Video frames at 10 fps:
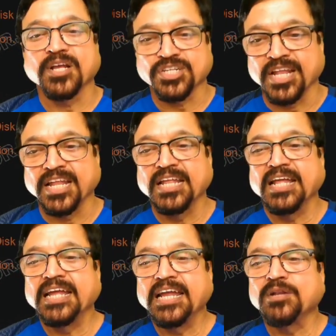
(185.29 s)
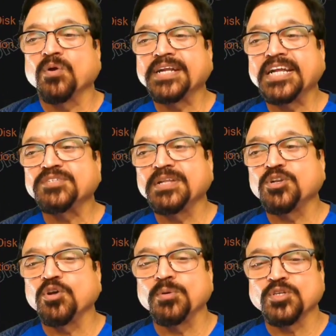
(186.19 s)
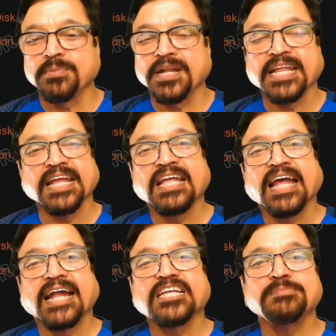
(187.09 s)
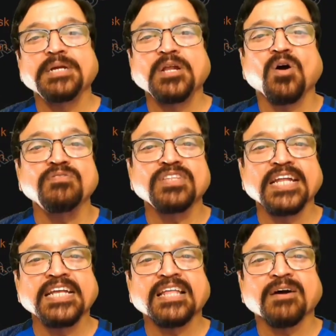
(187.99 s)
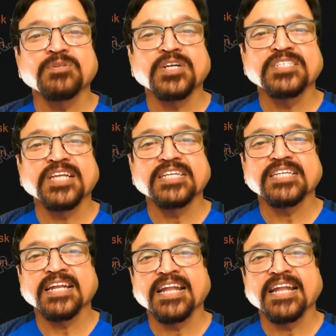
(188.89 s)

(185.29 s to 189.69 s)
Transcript: Bevel disc, because of the what we have seen is the effective X-ray production.